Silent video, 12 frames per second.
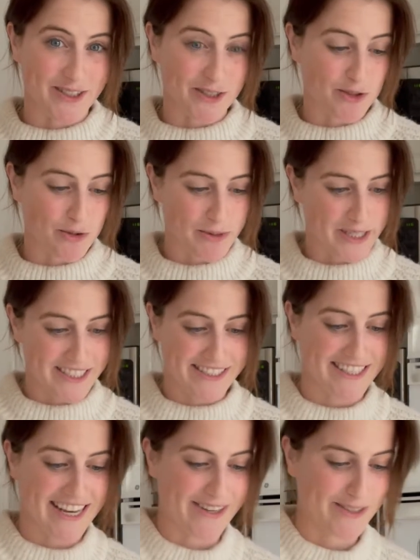super
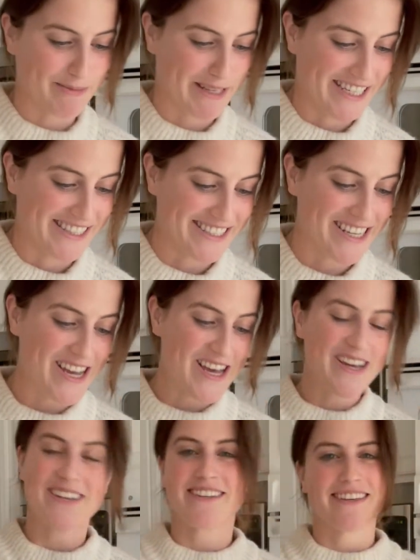easy house plants.
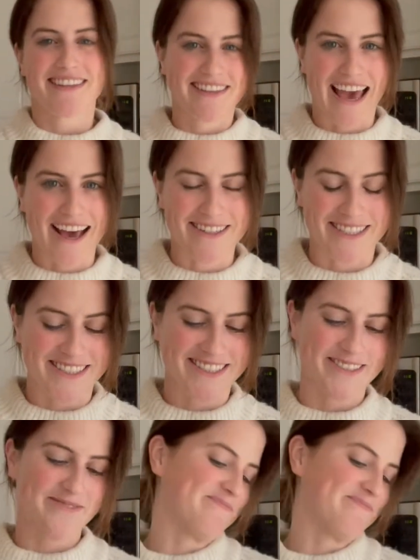Cactus.